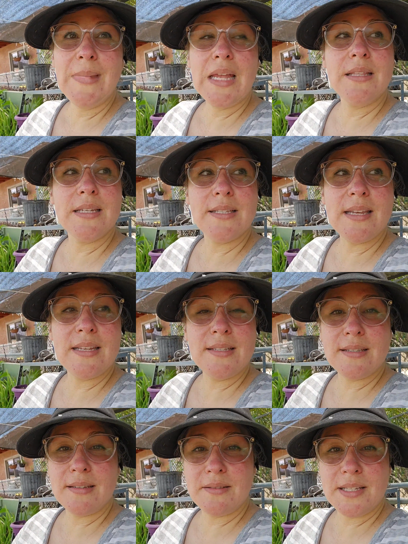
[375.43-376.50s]
this
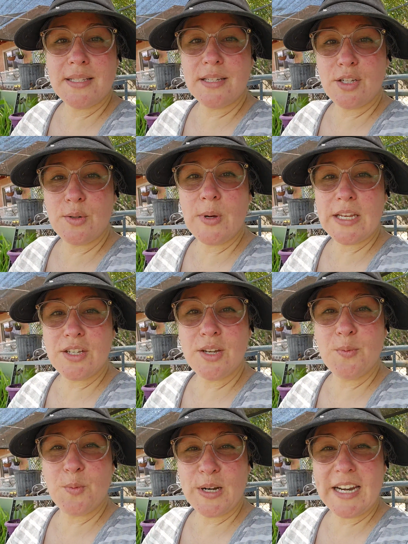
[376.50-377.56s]
is the
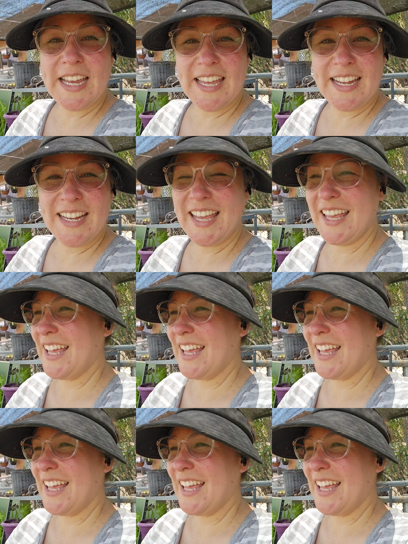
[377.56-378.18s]
situation we're in.